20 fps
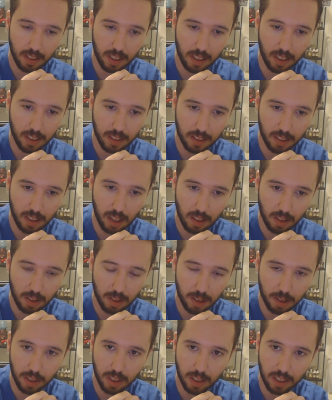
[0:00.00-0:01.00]
uh,
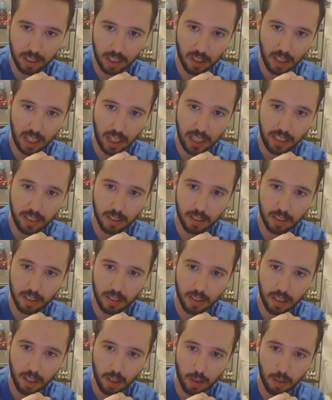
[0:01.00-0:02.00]
color to it, like a light,
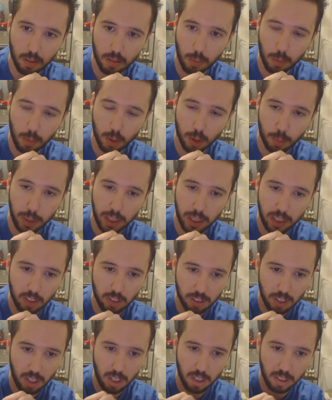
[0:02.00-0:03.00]
you know, almost
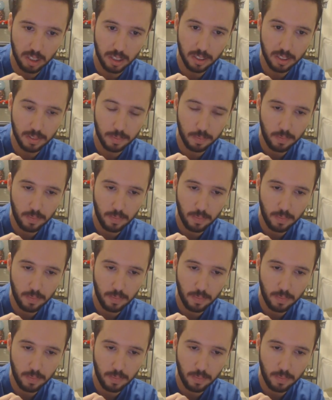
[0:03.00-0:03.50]
pinkish color.